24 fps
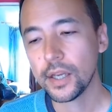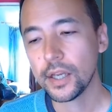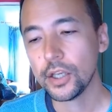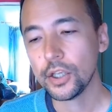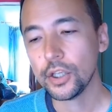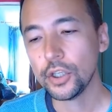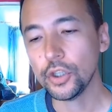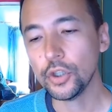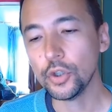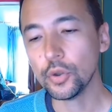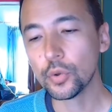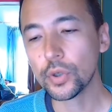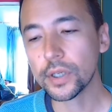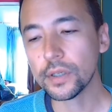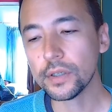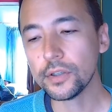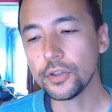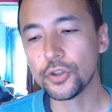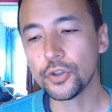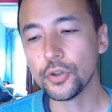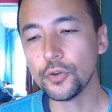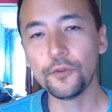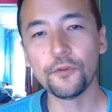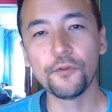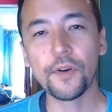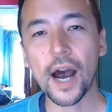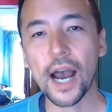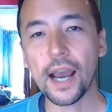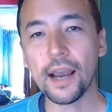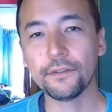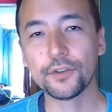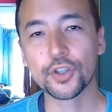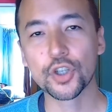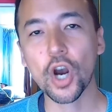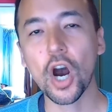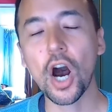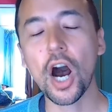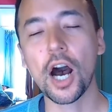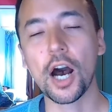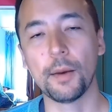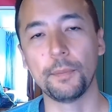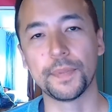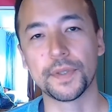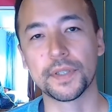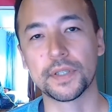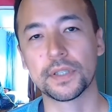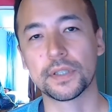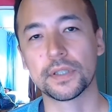You can do 5
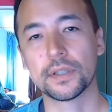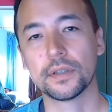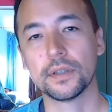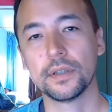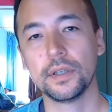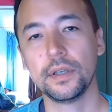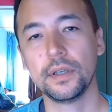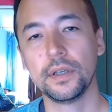jobs.